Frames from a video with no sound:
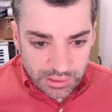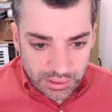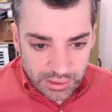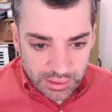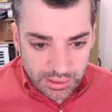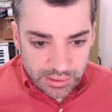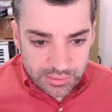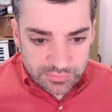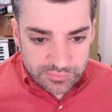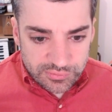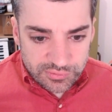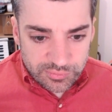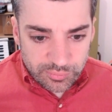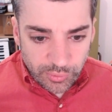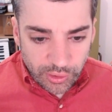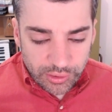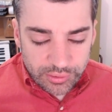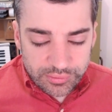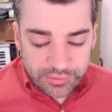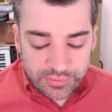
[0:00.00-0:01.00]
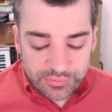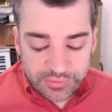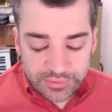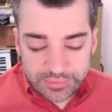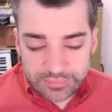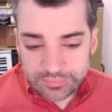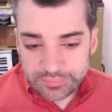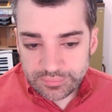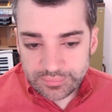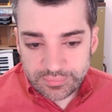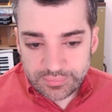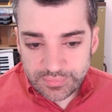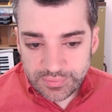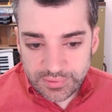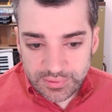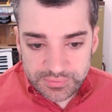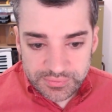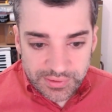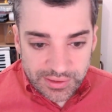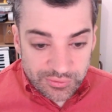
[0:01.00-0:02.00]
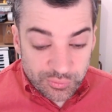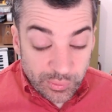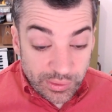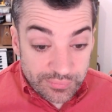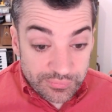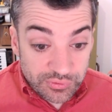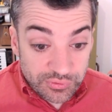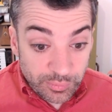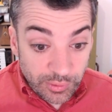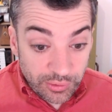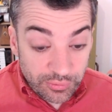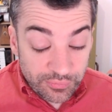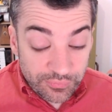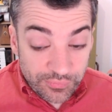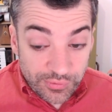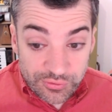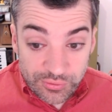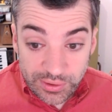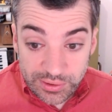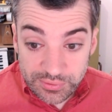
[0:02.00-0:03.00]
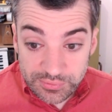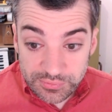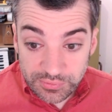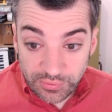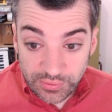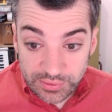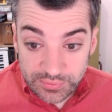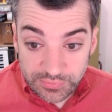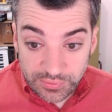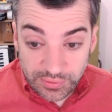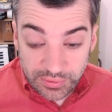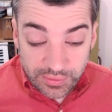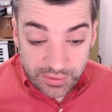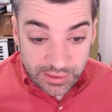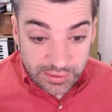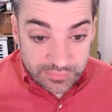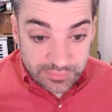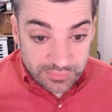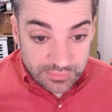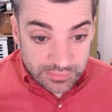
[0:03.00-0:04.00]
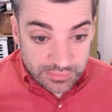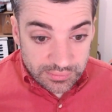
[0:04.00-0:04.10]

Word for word: Uh, smart, as in these days we have smart refrigerators and things like that.